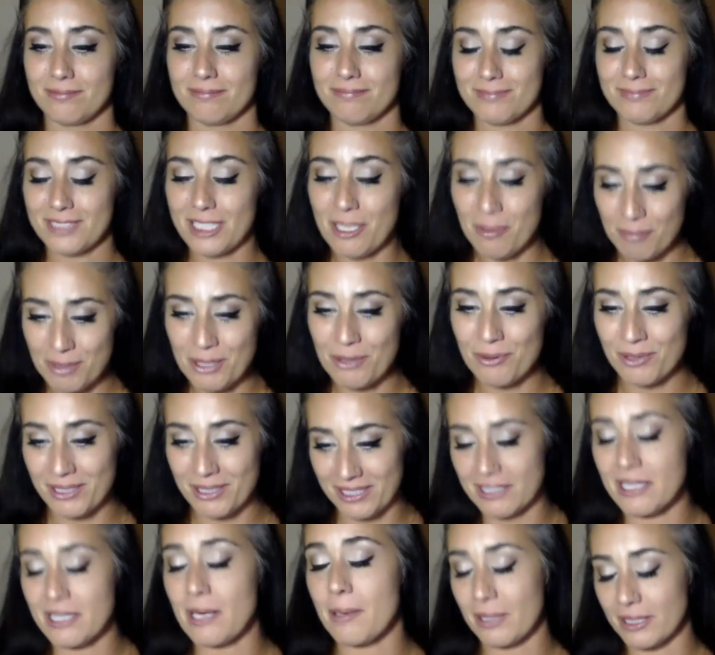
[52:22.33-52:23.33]
community,
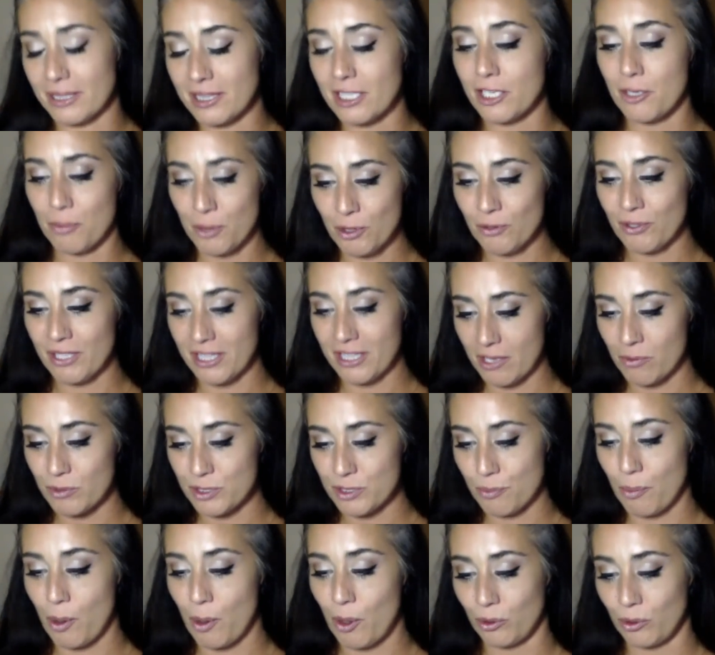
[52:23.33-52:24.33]
the community that
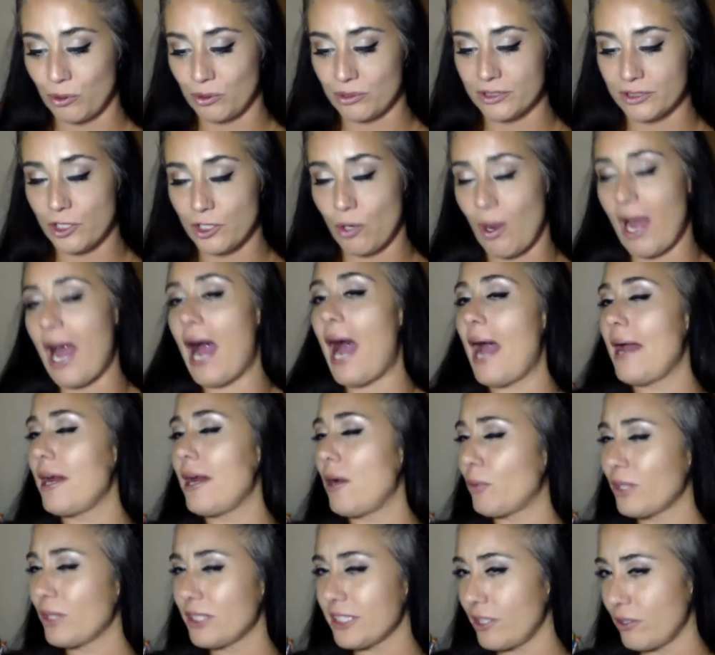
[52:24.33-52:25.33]
was polled, so I
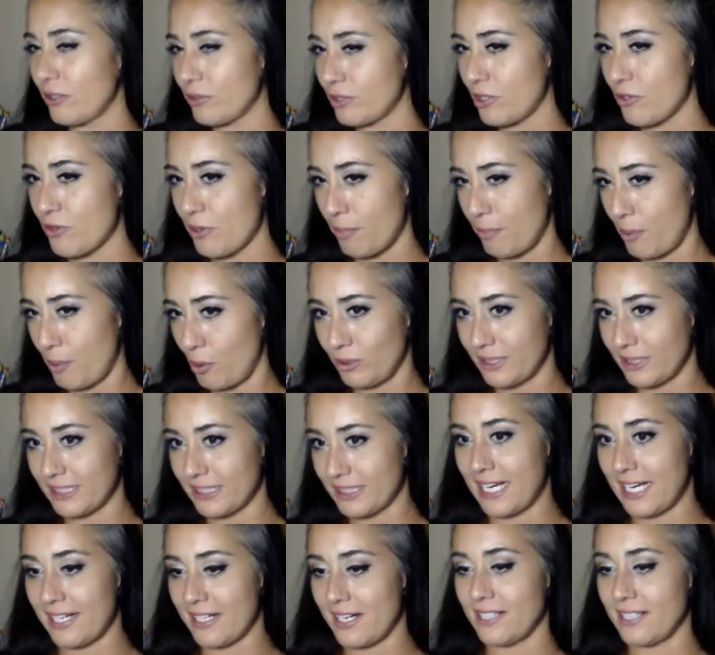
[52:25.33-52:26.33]
really don't know the polling
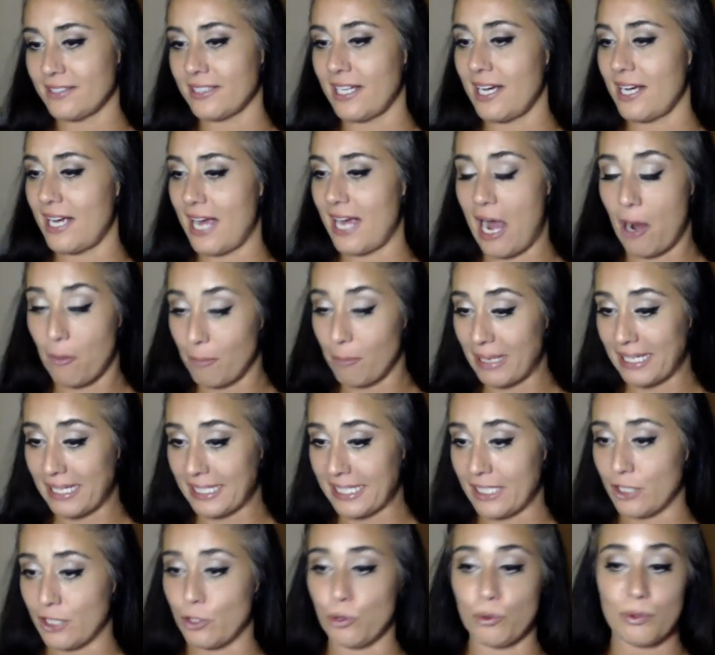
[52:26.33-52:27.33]
data on that, how many,
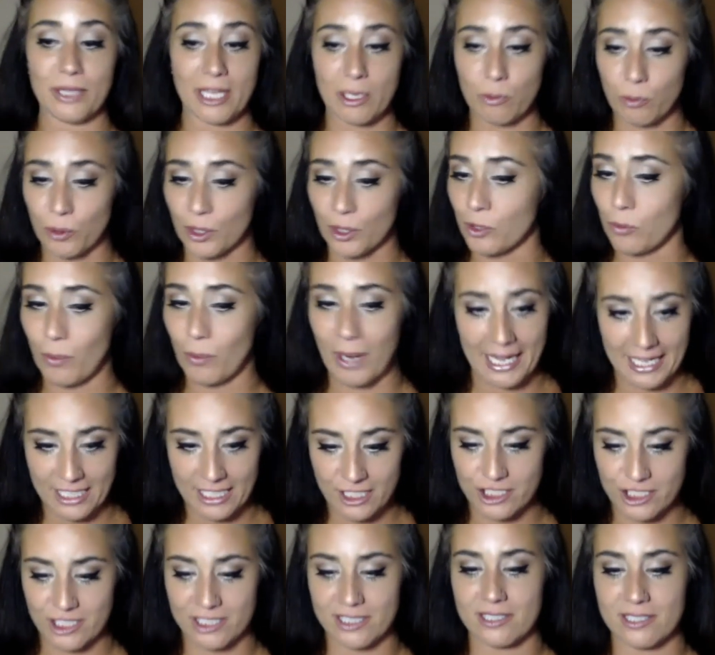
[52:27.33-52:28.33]
who they were, what
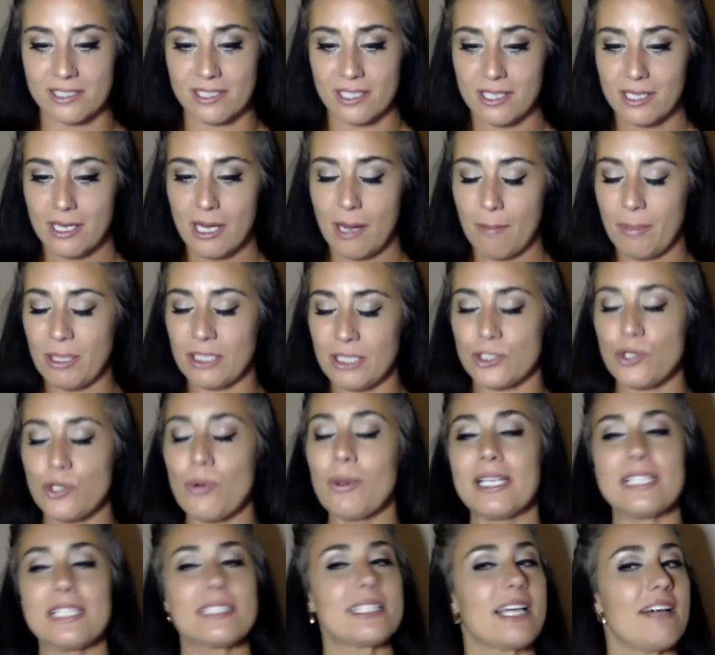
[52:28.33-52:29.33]
ages, but
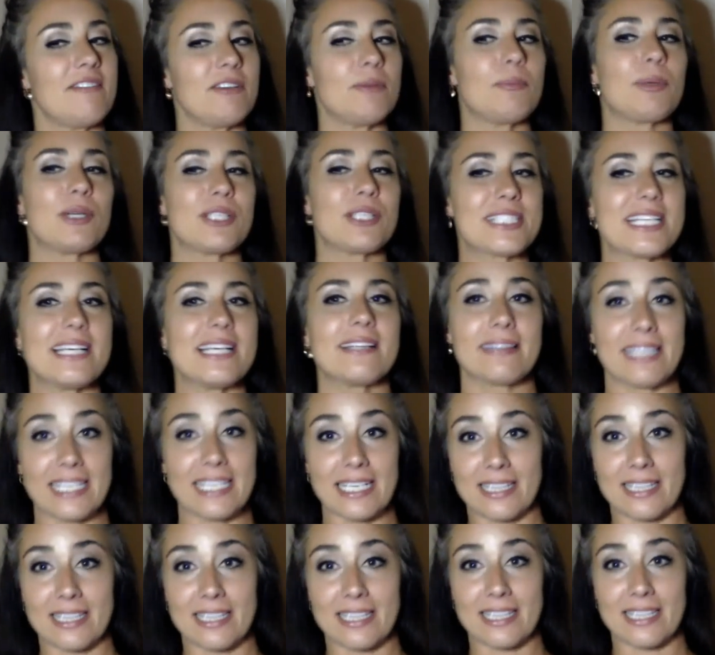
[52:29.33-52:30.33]
27%
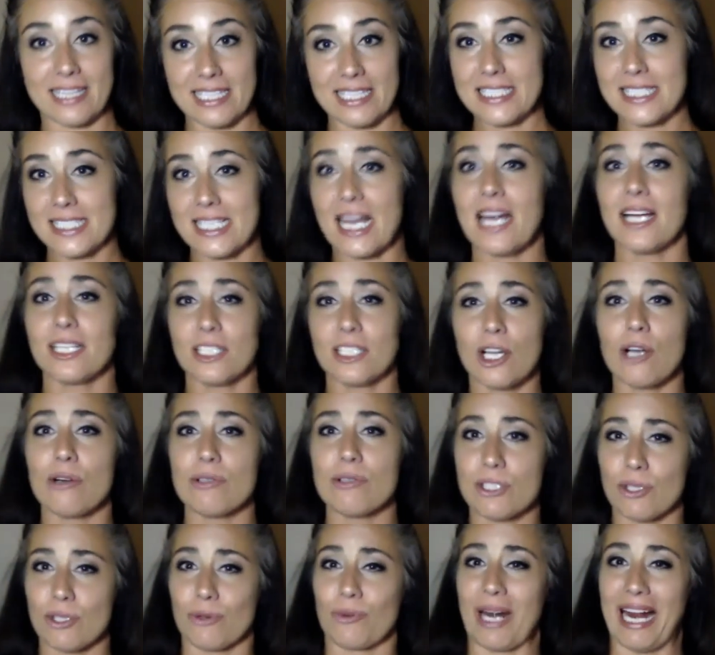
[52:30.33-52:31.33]
think the sun
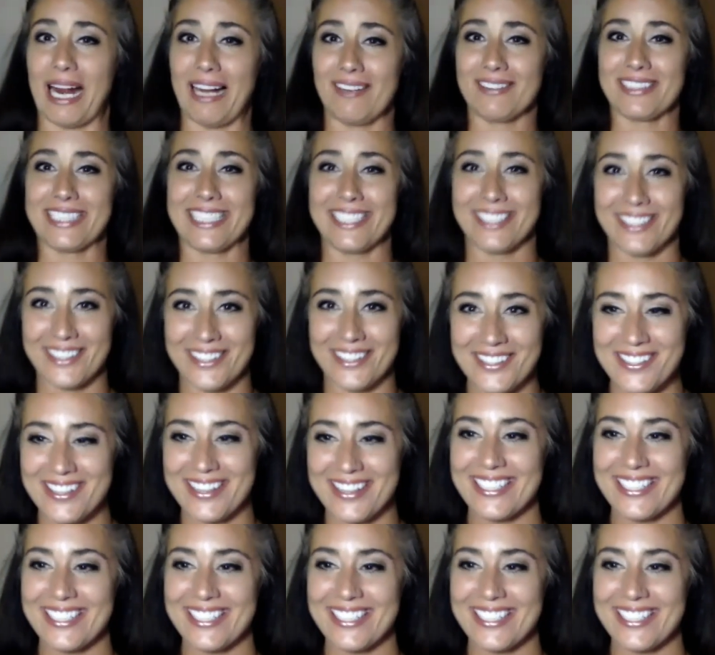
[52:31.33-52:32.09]
goes around the earth.